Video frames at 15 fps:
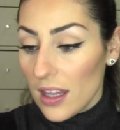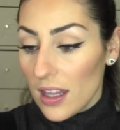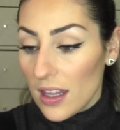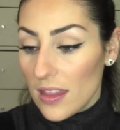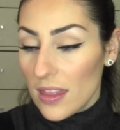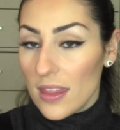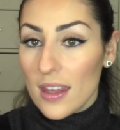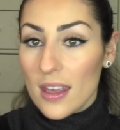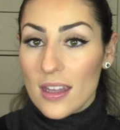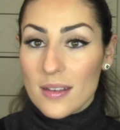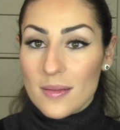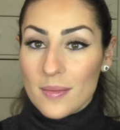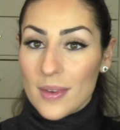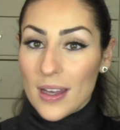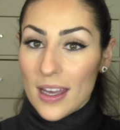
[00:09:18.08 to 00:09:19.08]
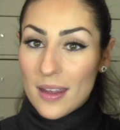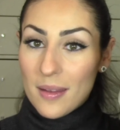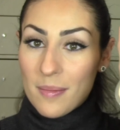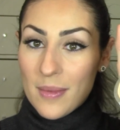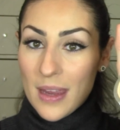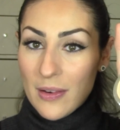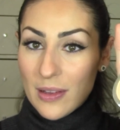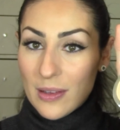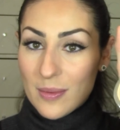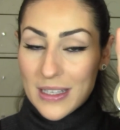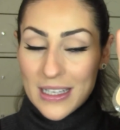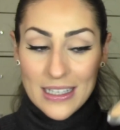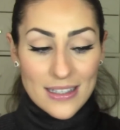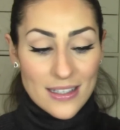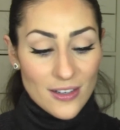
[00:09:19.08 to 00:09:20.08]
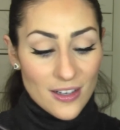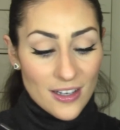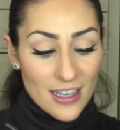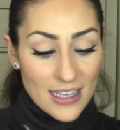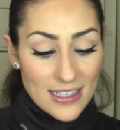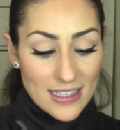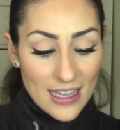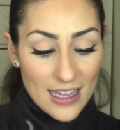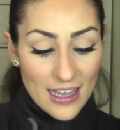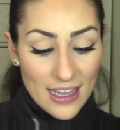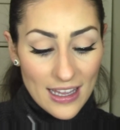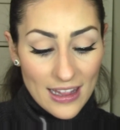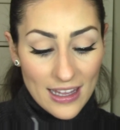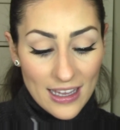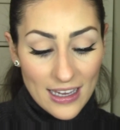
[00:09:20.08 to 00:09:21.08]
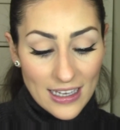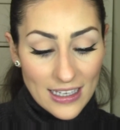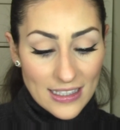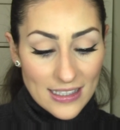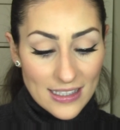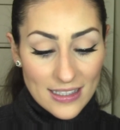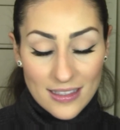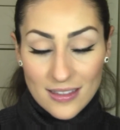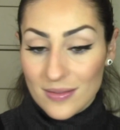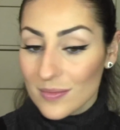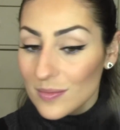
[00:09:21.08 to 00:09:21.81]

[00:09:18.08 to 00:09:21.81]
And then my Mary Luminizer as a highlight.